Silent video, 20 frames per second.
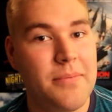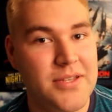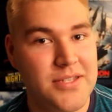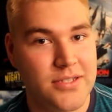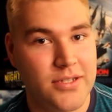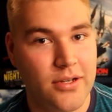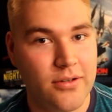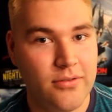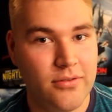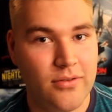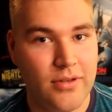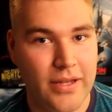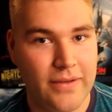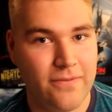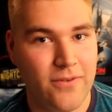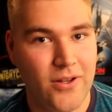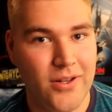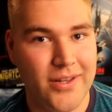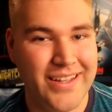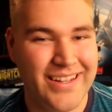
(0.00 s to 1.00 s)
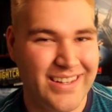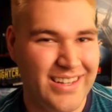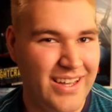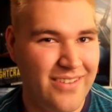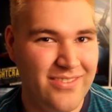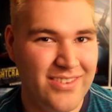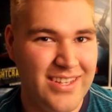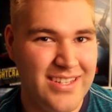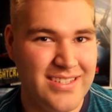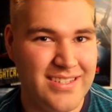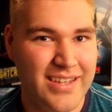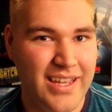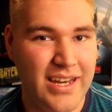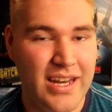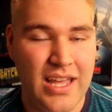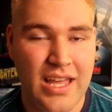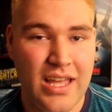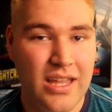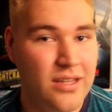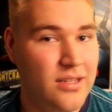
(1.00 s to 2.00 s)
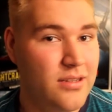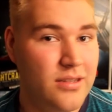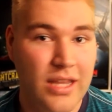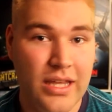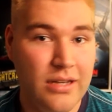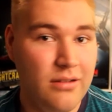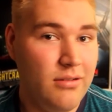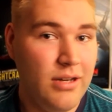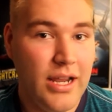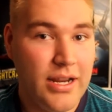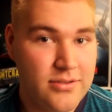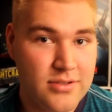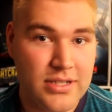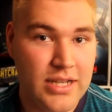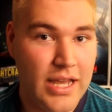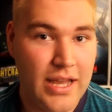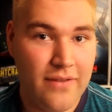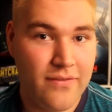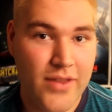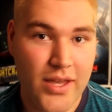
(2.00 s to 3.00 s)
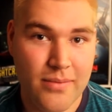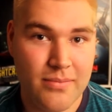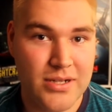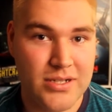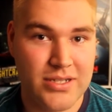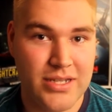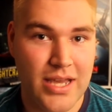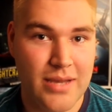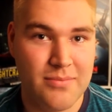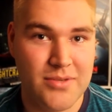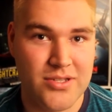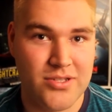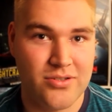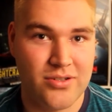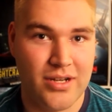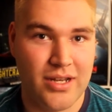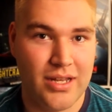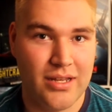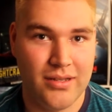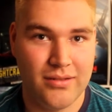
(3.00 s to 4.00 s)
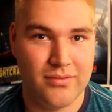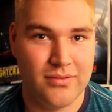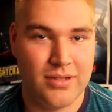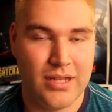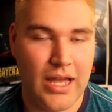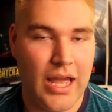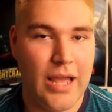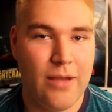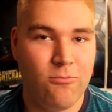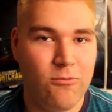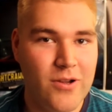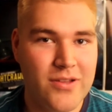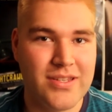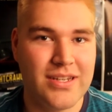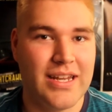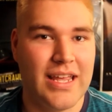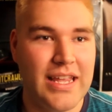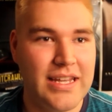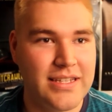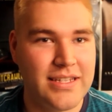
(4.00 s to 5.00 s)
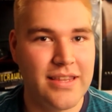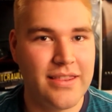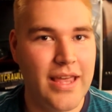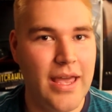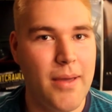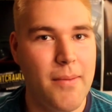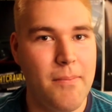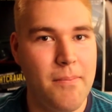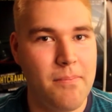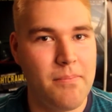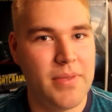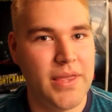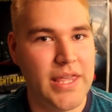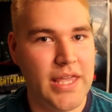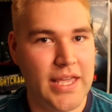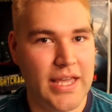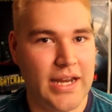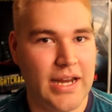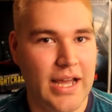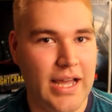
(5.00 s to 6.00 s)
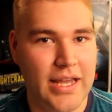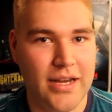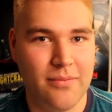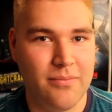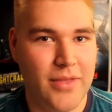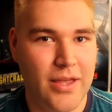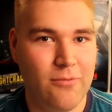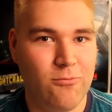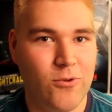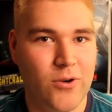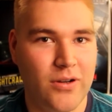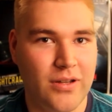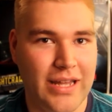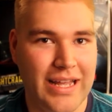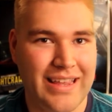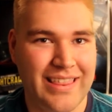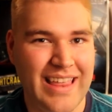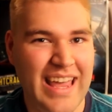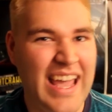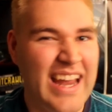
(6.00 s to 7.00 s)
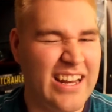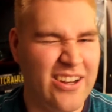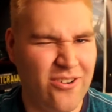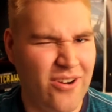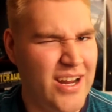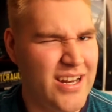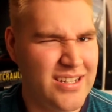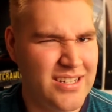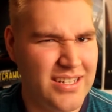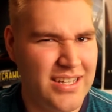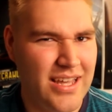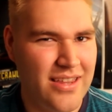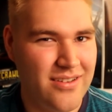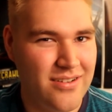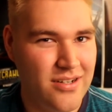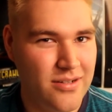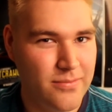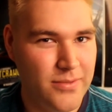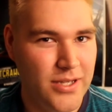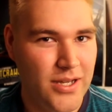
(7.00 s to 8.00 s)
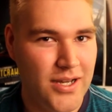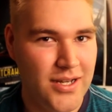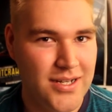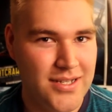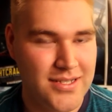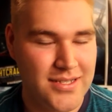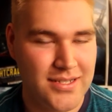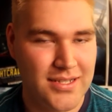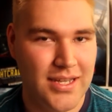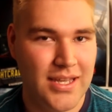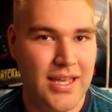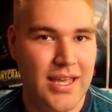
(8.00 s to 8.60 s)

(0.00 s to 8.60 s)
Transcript: Stone, like, falling in love and this and that, they don't actually have that much chemistry. I wasn't into them being an item. They weren't, like, that great together, to be honest.